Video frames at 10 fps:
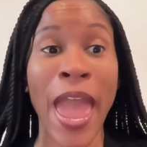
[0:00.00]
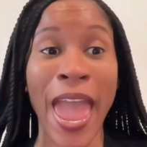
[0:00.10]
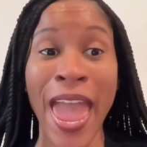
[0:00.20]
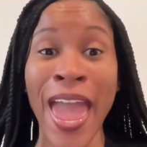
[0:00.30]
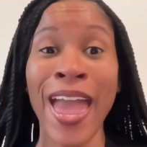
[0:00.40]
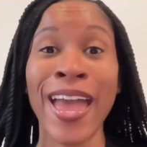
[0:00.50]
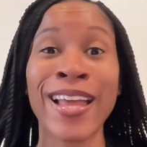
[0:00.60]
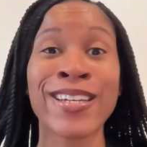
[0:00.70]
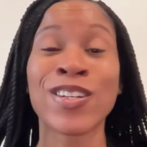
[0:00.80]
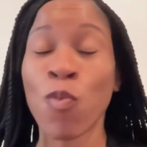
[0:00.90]

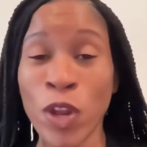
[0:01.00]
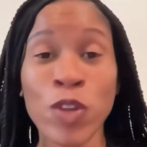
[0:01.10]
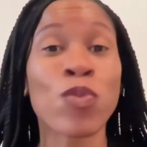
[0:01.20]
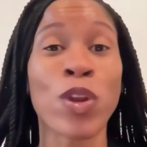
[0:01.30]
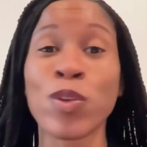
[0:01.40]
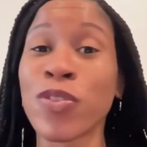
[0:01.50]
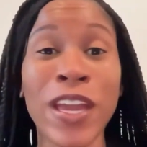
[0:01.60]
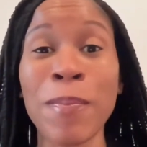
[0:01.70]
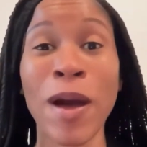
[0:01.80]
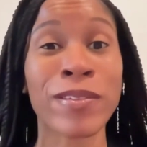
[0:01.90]
And when you think
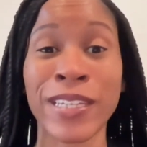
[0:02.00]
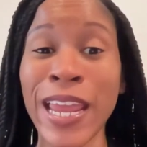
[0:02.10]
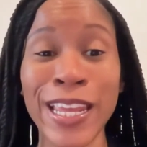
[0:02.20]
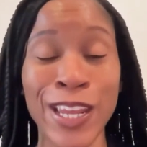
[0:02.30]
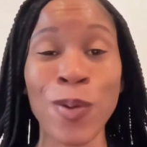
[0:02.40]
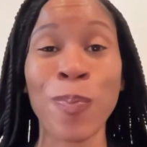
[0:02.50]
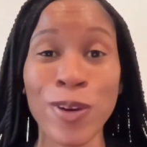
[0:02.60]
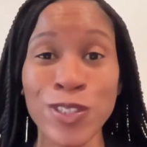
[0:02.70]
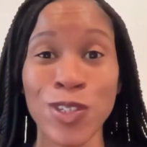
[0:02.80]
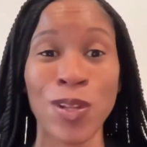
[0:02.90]
about dating in your
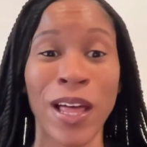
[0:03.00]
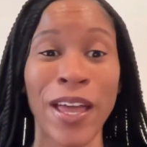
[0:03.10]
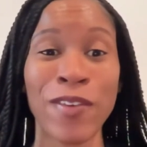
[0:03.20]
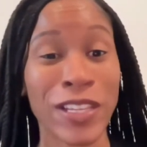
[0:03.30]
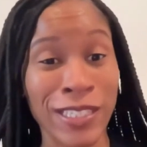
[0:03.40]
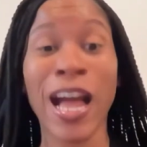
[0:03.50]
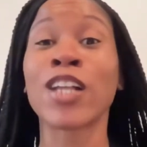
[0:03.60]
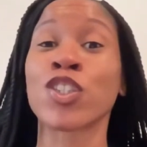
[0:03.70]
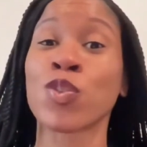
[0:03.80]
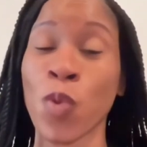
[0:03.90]
personal life, it's
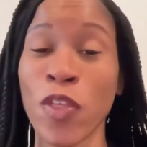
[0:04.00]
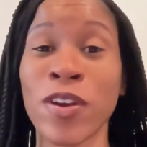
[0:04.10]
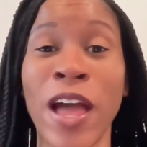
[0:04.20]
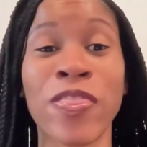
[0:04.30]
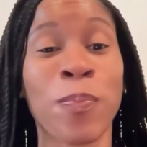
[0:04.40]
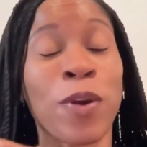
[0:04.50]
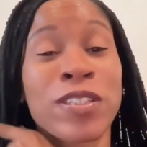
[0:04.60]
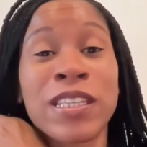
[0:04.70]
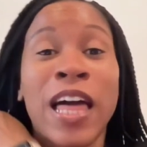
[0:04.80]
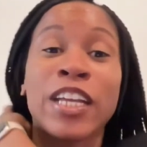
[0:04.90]
not just whether or not the
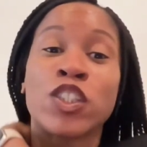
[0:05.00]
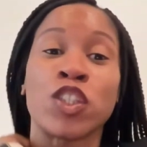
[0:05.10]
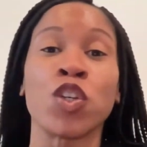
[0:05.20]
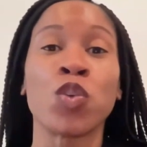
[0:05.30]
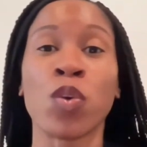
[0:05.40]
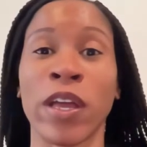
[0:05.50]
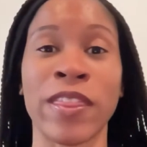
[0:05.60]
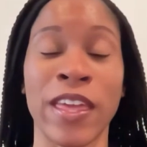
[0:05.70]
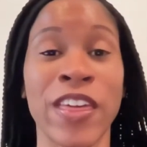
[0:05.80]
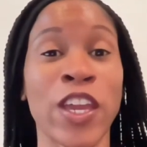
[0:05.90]
person likes you and
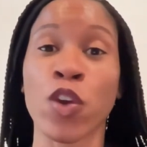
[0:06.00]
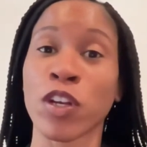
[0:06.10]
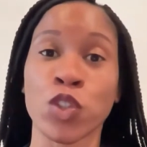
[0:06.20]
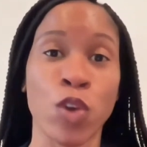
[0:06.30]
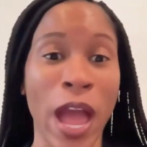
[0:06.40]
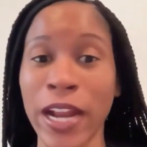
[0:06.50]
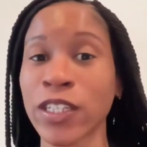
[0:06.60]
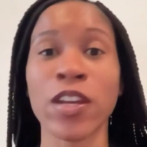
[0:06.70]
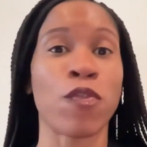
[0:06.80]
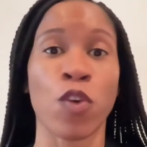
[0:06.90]
they think you're
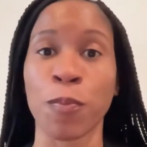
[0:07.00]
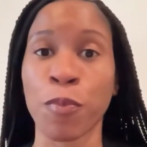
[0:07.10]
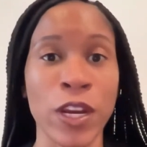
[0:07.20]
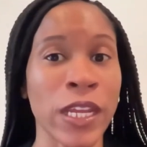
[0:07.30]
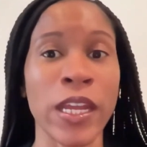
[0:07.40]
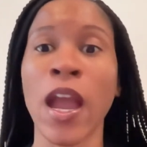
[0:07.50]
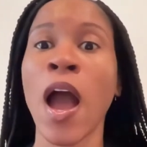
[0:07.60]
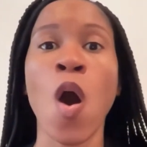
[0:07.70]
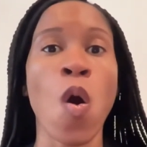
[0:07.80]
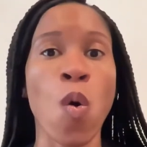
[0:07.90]
attractive or pretty,
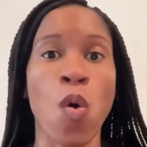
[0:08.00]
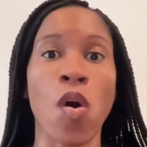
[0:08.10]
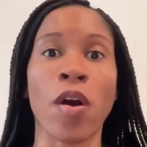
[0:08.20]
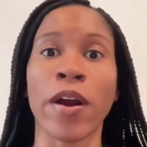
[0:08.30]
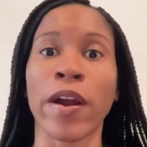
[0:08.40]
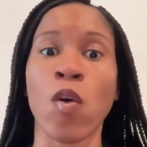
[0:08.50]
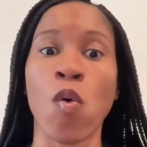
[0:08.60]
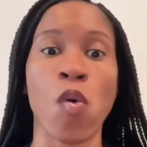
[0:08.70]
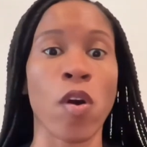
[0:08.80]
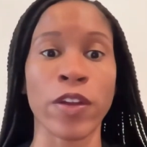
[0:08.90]
or
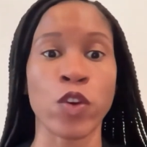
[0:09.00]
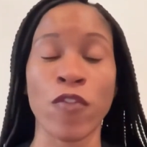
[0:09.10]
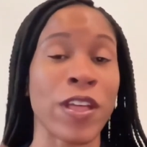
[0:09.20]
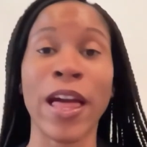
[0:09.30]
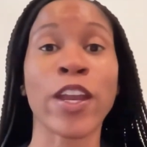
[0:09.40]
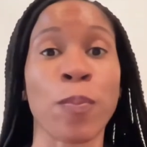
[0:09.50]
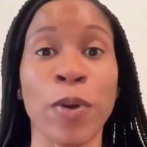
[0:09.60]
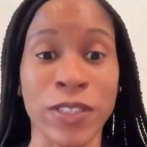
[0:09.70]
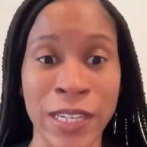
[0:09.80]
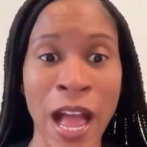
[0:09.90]
if they like your
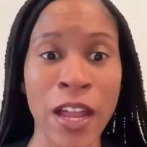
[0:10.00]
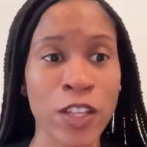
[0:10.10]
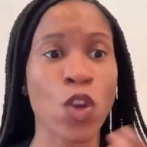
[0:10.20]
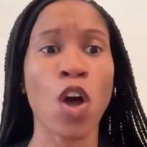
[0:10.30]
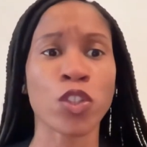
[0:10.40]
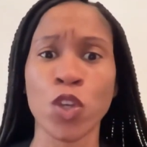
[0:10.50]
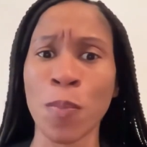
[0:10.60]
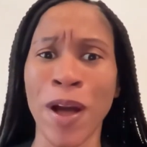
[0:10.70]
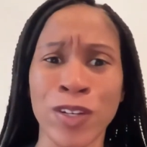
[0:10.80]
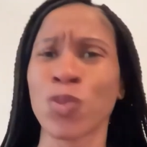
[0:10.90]
personality. It's also
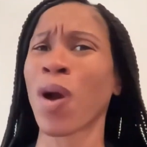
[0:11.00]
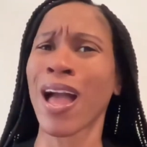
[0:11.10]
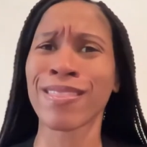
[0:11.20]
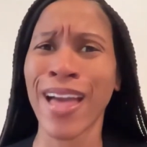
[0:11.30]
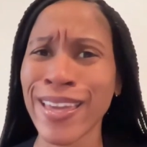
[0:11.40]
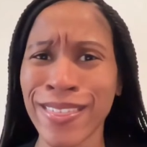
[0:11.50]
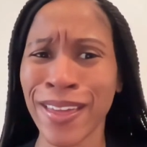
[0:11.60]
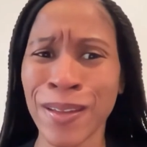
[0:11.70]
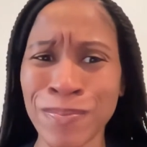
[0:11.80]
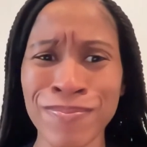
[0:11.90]
about, do I like
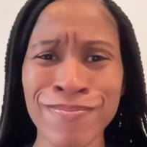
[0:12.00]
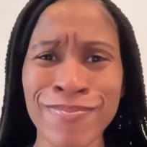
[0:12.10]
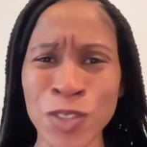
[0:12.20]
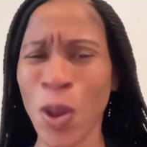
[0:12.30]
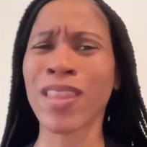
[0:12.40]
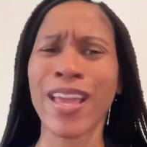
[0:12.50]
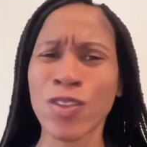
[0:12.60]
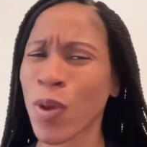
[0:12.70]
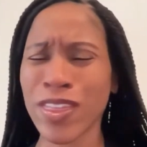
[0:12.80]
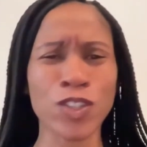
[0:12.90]
them? Do I like the
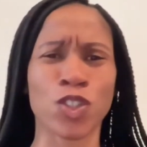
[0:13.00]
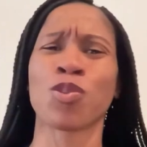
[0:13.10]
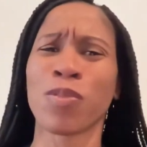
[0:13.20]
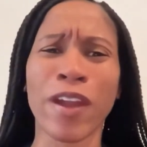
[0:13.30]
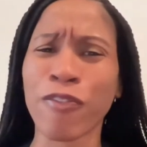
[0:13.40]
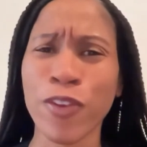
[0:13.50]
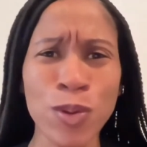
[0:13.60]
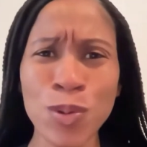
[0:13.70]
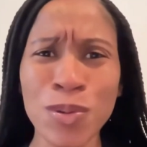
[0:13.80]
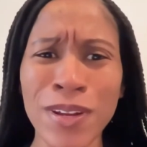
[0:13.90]
way they chew their
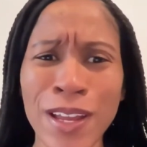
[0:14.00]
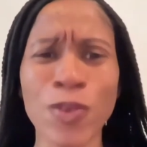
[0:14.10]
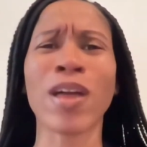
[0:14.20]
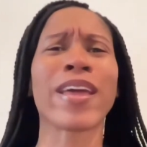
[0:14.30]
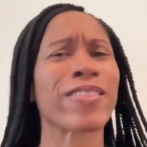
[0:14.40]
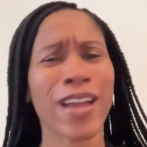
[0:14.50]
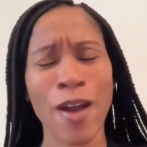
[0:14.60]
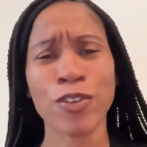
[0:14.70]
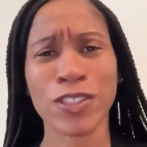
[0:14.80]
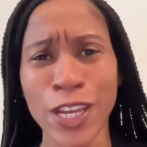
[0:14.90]
food? Do I like the
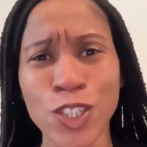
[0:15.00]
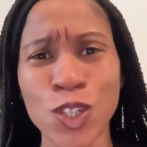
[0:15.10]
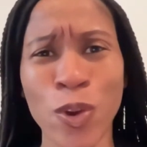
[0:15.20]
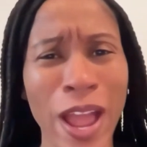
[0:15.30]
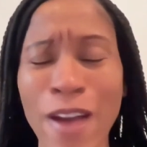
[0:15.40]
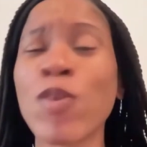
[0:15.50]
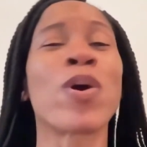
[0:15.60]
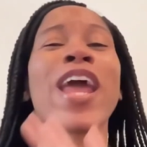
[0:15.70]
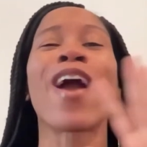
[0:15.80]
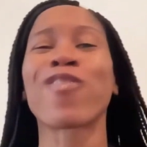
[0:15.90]
conversation we're having?
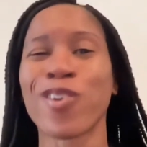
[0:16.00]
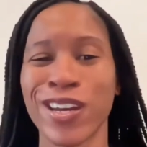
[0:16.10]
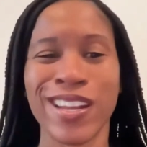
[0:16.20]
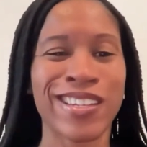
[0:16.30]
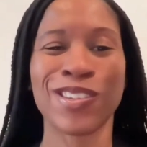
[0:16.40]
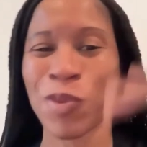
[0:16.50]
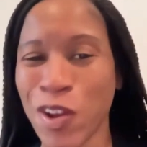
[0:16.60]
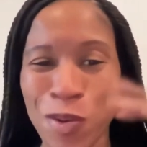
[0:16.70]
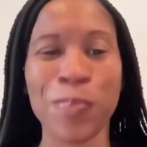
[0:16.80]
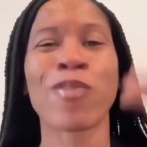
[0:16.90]
Whatever it is,
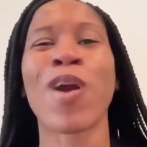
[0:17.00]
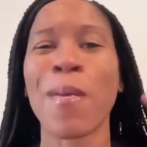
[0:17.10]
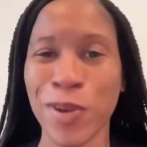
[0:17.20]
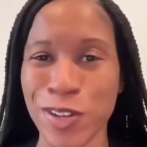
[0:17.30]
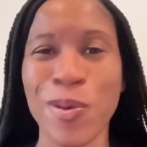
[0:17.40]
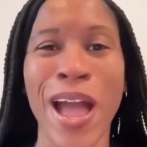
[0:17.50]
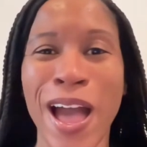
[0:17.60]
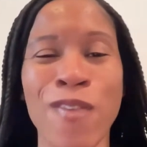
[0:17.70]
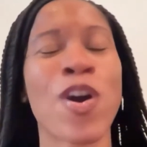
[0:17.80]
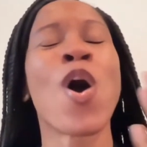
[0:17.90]
whatever barometer you
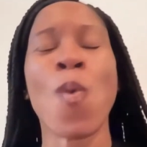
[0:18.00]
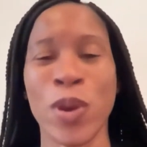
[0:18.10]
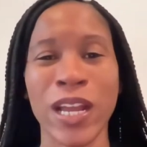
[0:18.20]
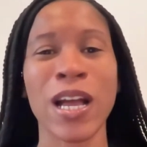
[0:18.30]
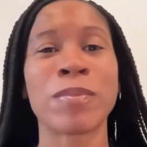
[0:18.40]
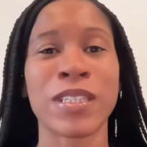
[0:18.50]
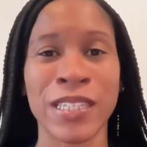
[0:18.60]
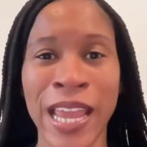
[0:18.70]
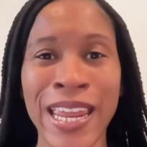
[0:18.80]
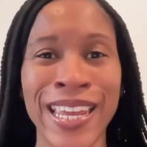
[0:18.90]
have when it comes to
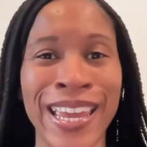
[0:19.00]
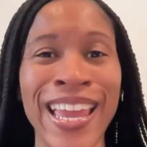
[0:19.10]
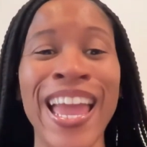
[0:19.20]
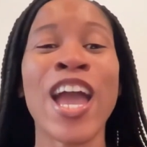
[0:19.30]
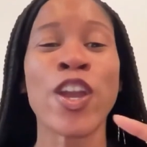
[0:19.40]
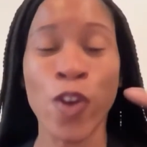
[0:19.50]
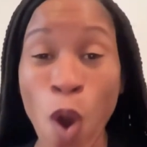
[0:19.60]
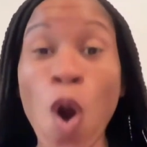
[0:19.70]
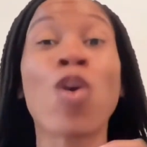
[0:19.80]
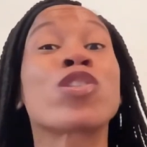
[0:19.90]
dating, you're
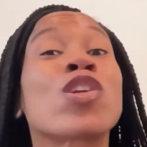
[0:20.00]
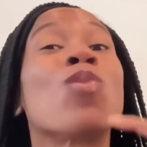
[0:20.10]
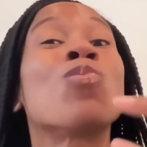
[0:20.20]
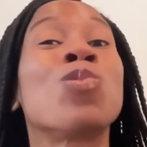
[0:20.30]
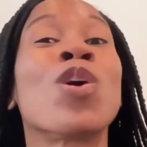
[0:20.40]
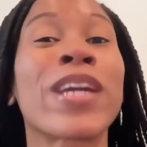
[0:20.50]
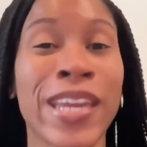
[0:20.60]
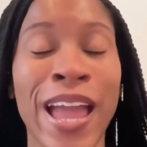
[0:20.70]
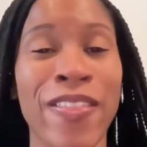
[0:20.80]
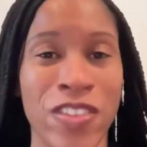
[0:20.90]
also looking
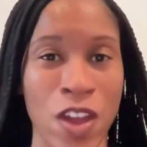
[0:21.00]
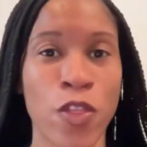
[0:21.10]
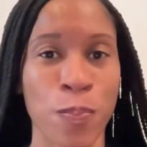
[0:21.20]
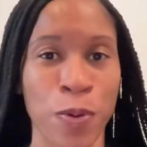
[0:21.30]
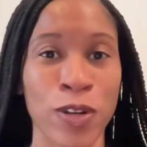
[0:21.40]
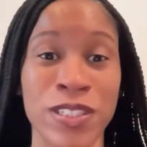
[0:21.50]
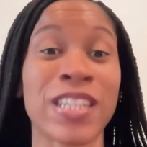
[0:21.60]
at the other person.